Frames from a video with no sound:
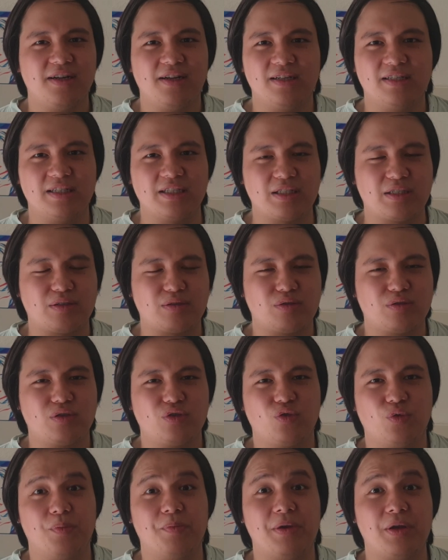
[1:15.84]
like
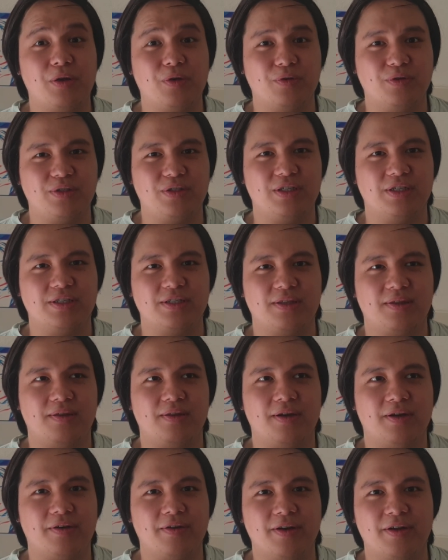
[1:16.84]
tomato is just
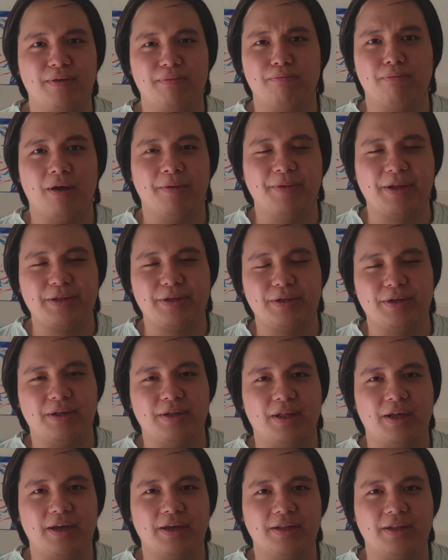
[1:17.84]
there. And I'm not gonna
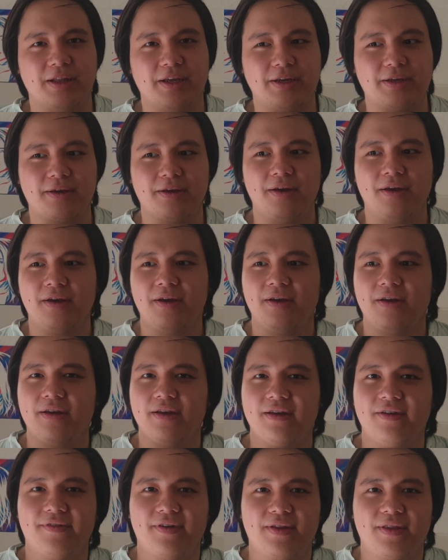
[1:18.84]
lie, like
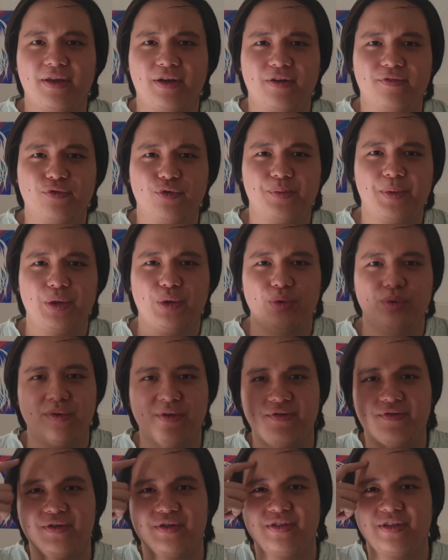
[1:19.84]
if I think of tomato,
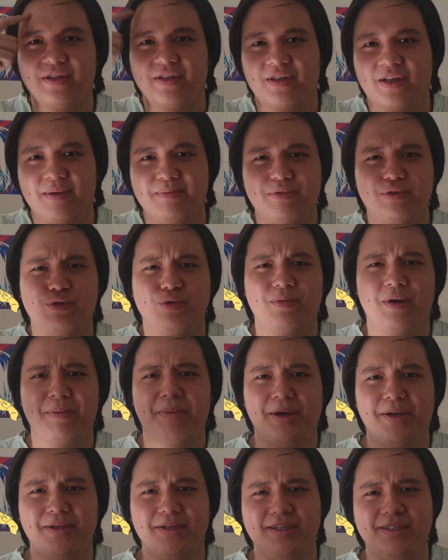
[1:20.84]
the first thing that comes into my
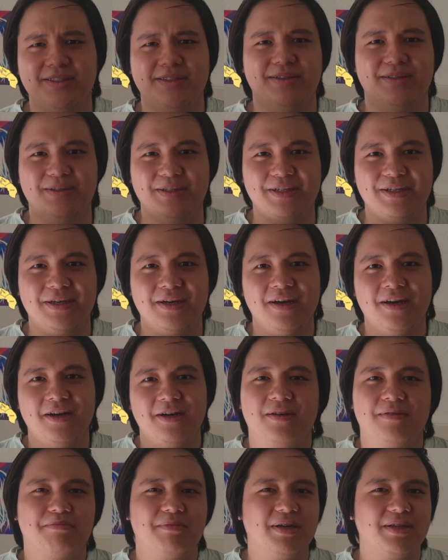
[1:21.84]
mind is Italy,
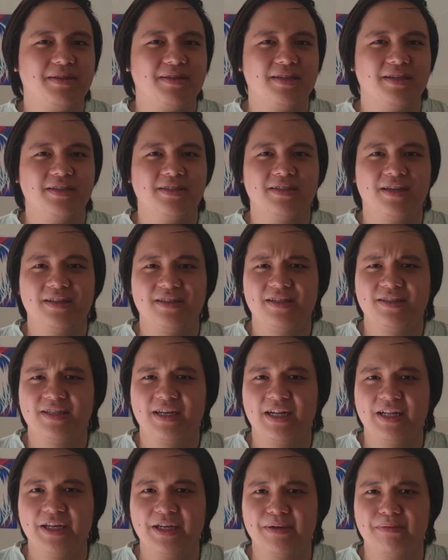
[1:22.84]
but it's not
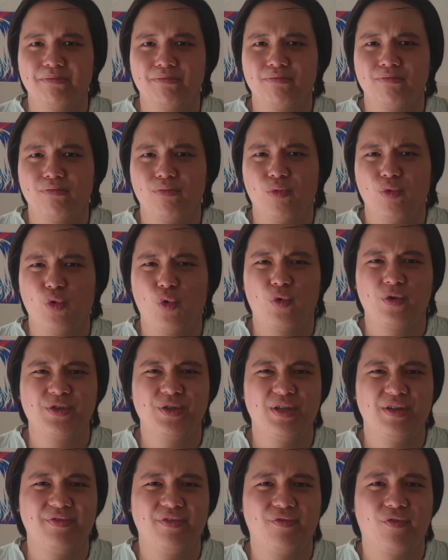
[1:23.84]
Italian, nor is
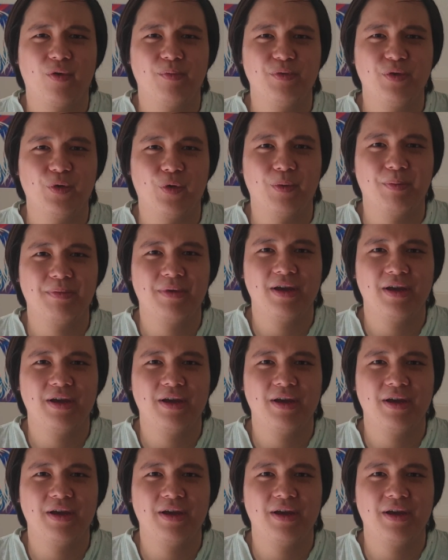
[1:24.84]
it even from Europe.